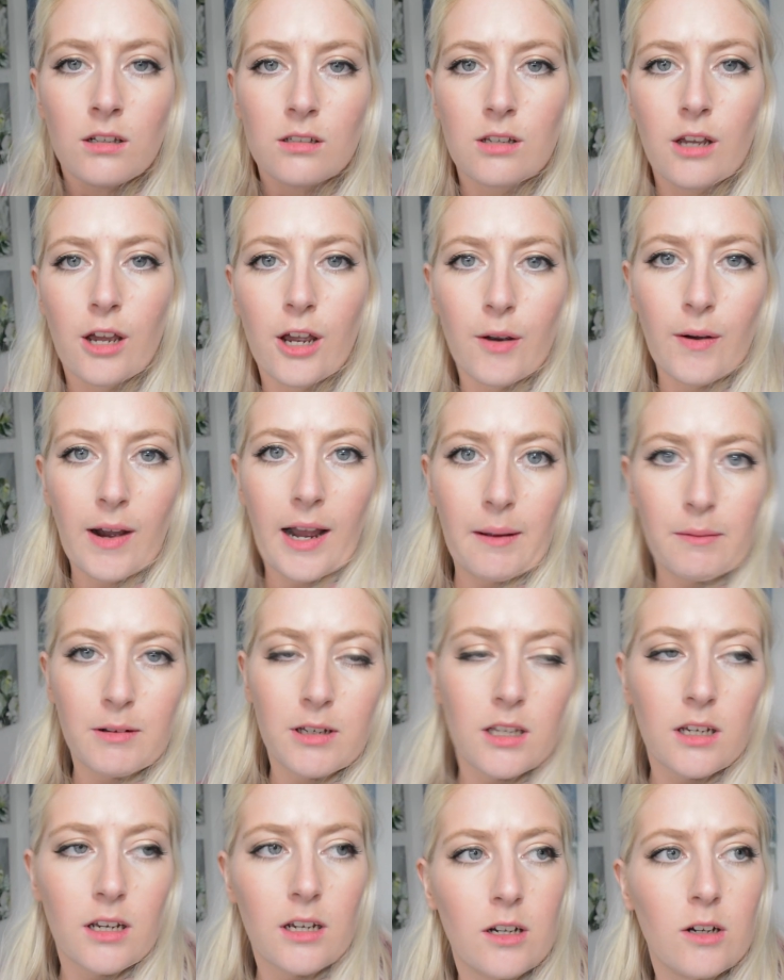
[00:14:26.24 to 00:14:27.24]
So I'm
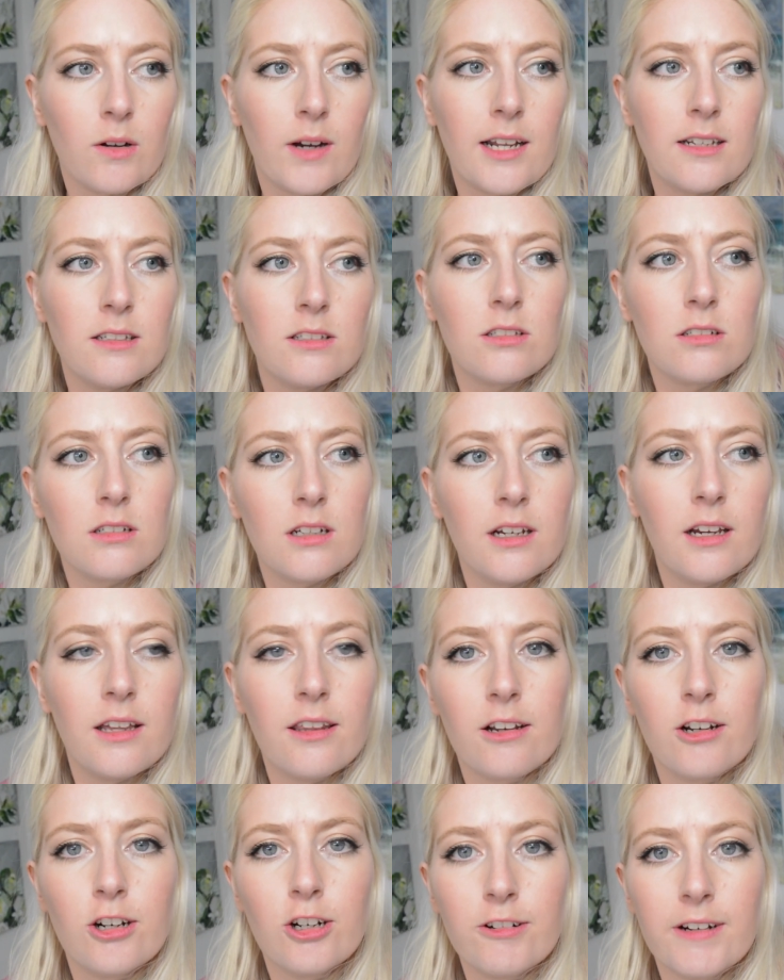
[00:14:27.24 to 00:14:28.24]
gonna go and stir
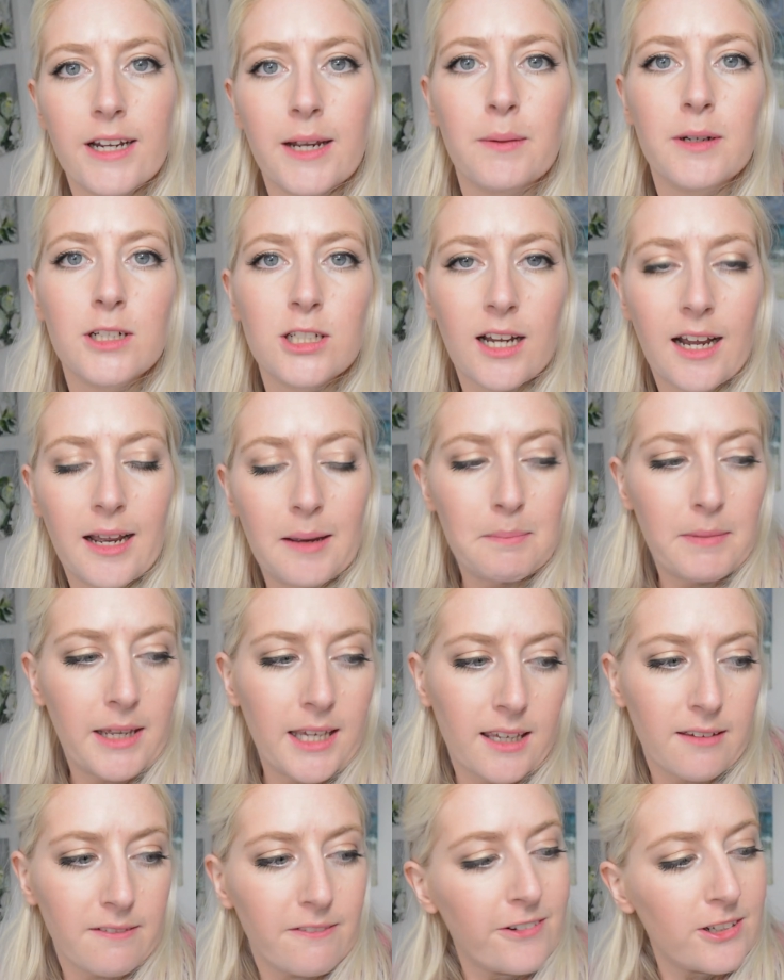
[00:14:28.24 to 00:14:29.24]
the curry, which I'm
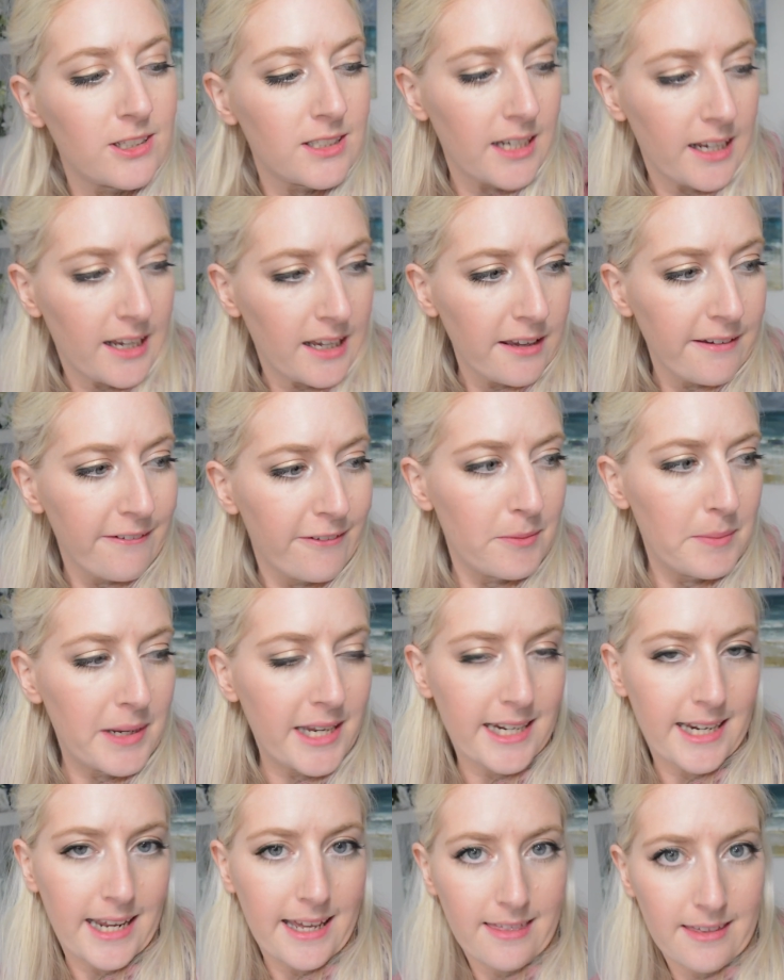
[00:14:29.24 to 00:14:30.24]
making for tea for me
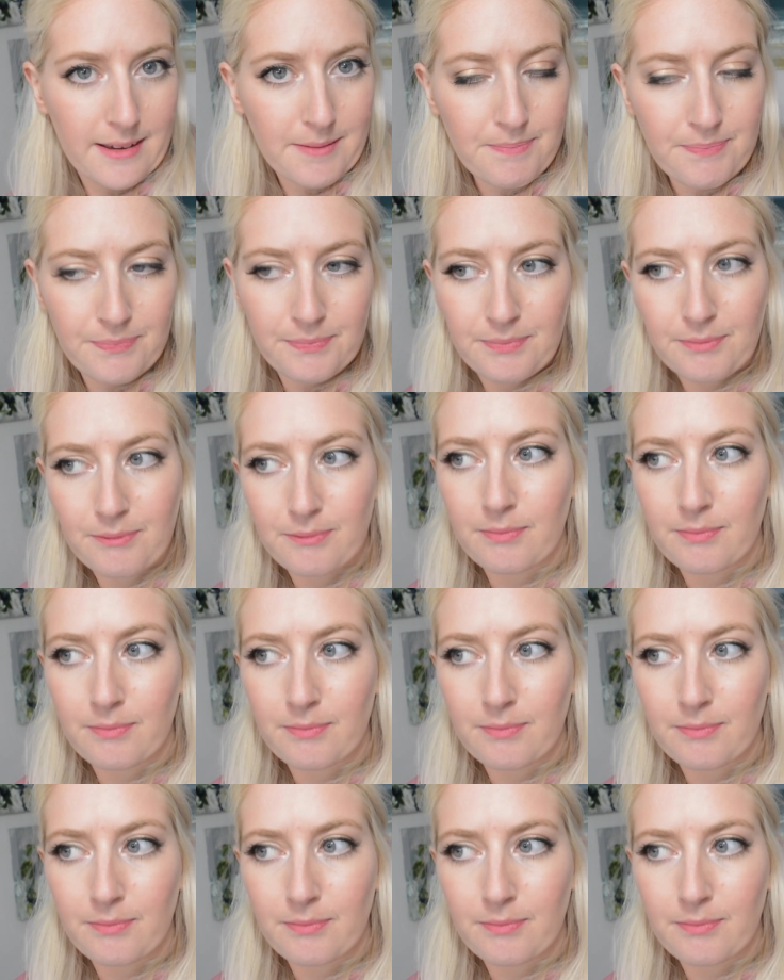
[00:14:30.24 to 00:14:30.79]
and Nathan.